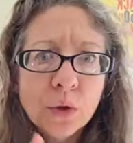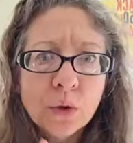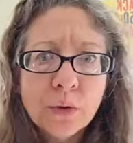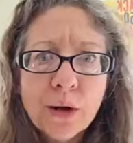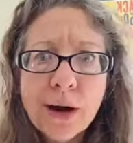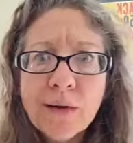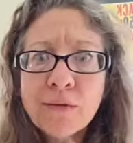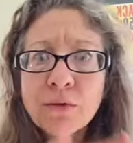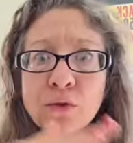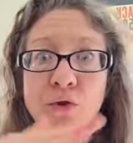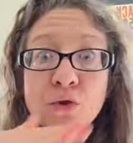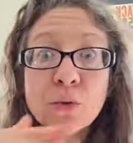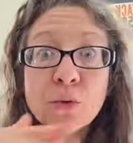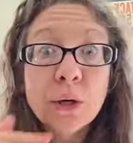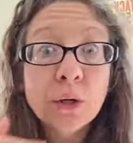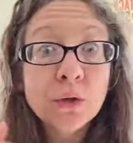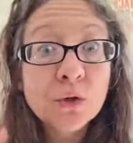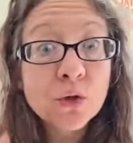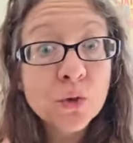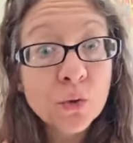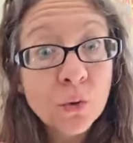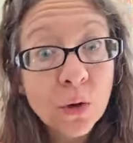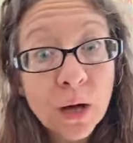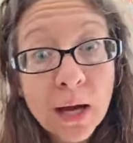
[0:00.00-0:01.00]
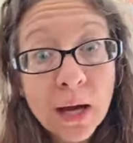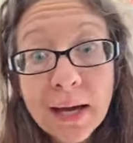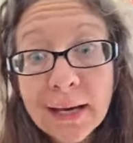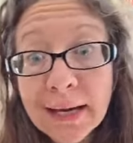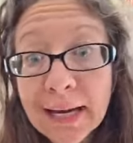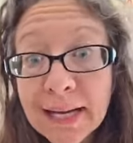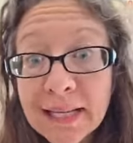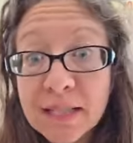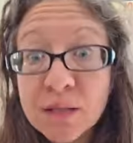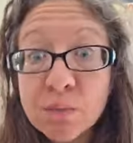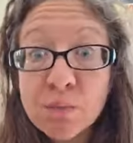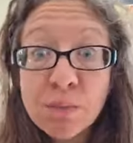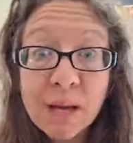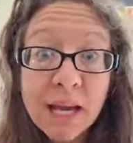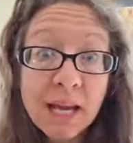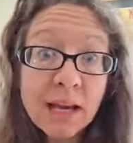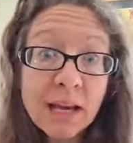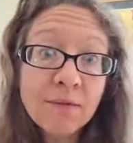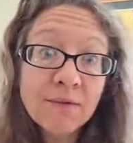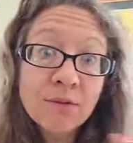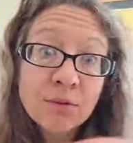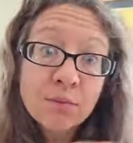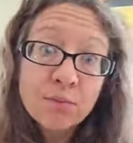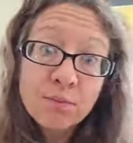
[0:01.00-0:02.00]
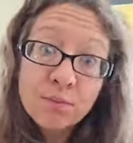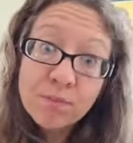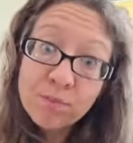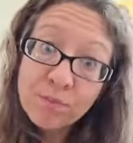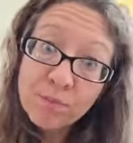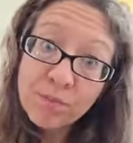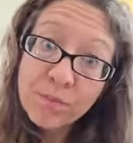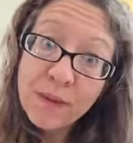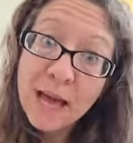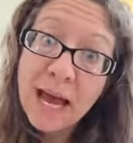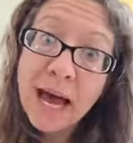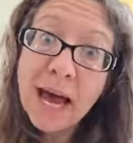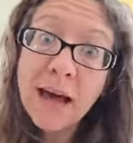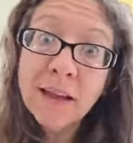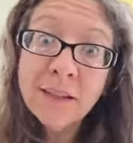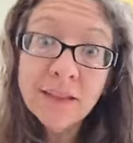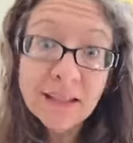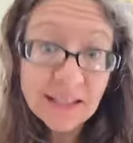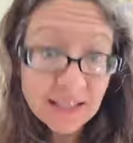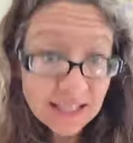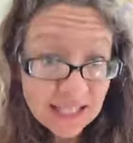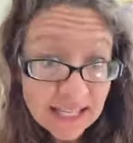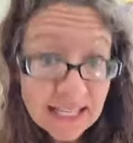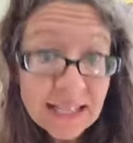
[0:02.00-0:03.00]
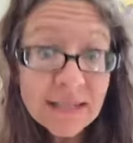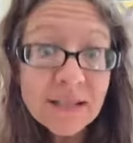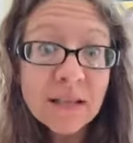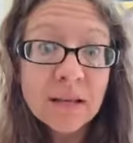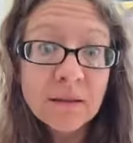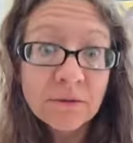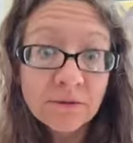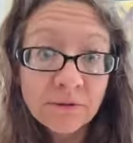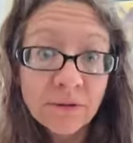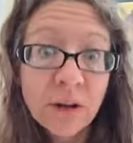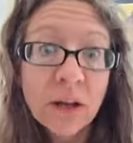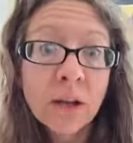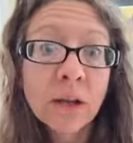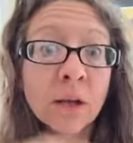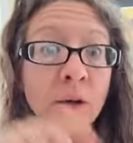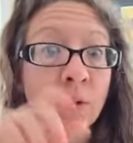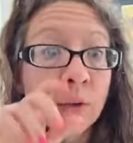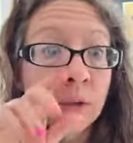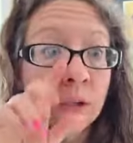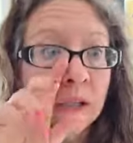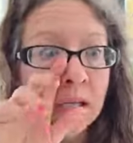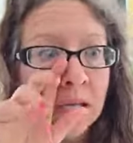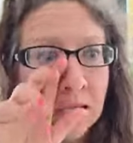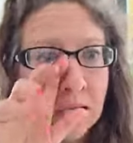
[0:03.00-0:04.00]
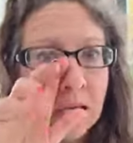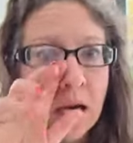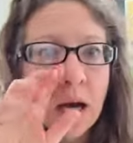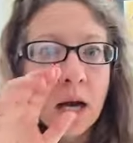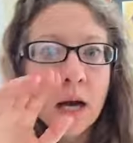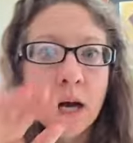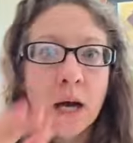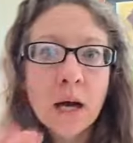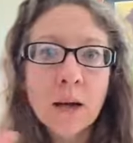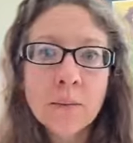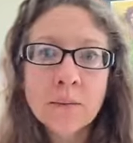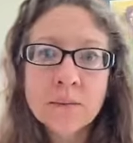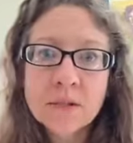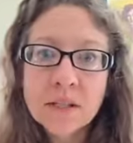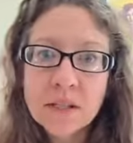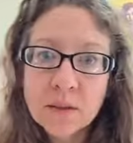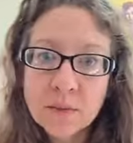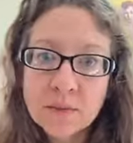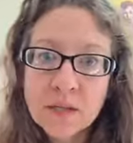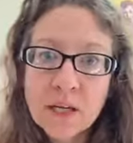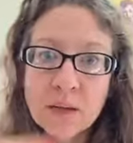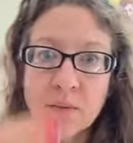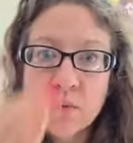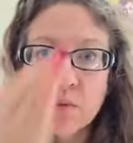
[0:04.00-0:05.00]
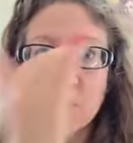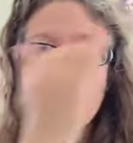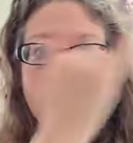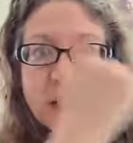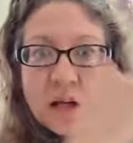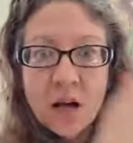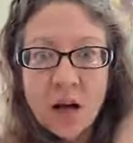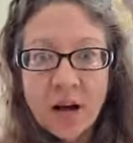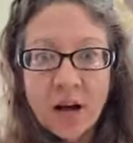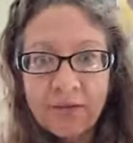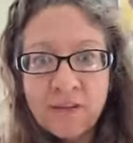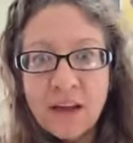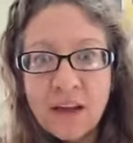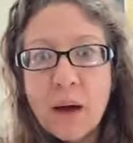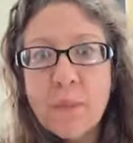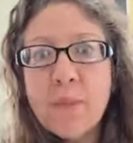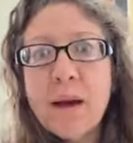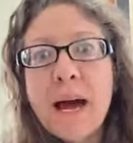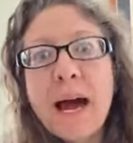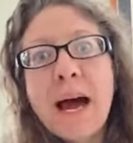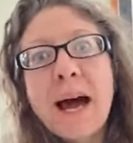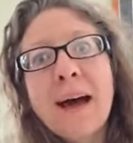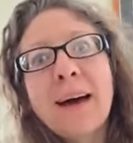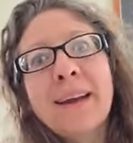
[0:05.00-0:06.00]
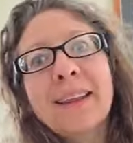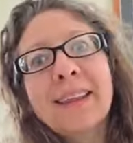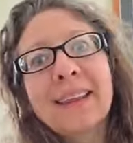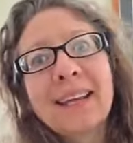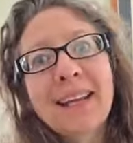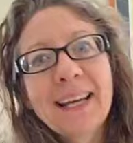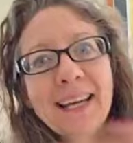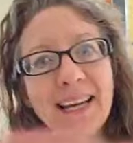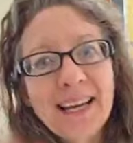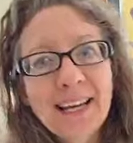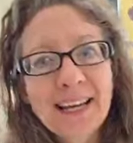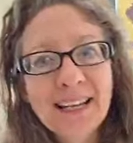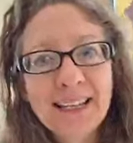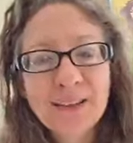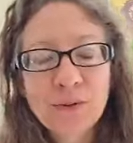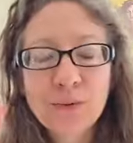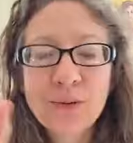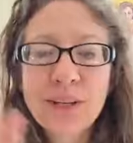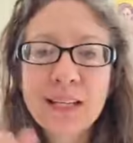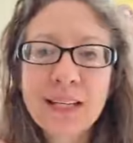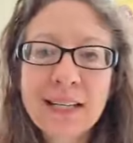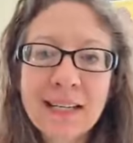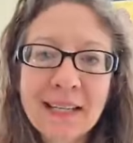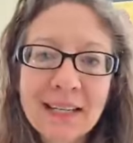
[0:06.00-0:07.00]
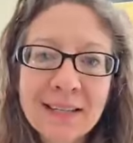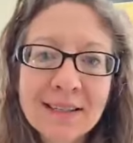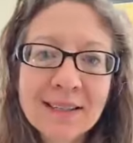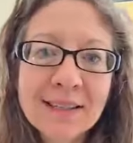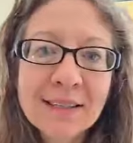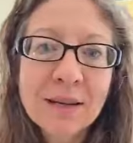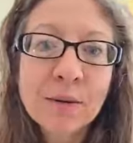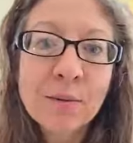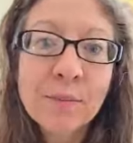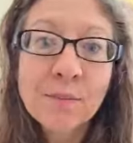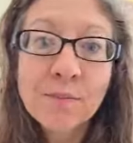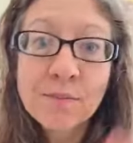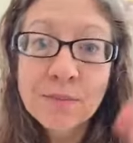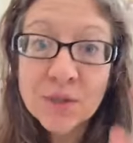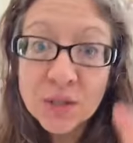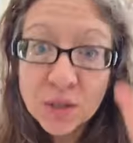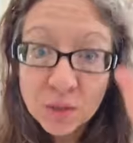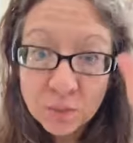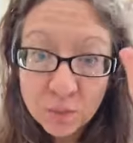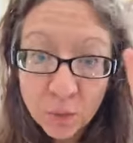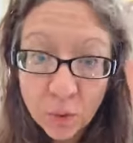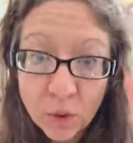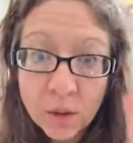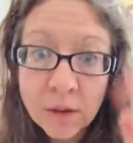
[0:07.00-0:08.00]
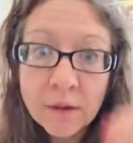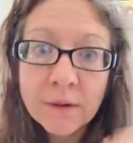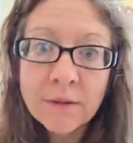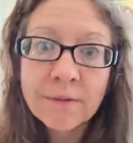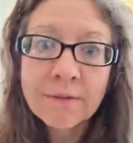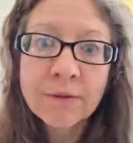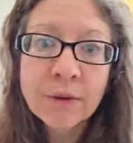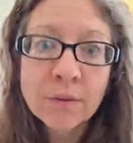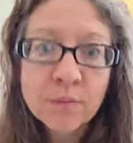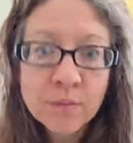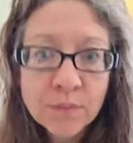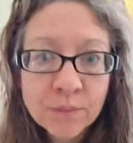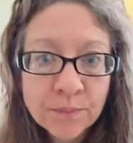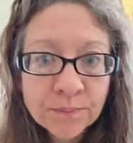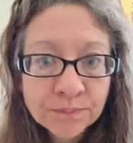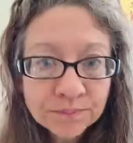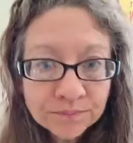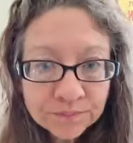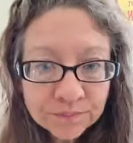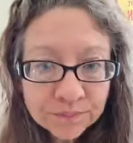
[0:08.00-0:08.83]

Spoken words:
a gravel trail to a nice paved path that's easy to follow. Sometimes we get off that path and we need some support from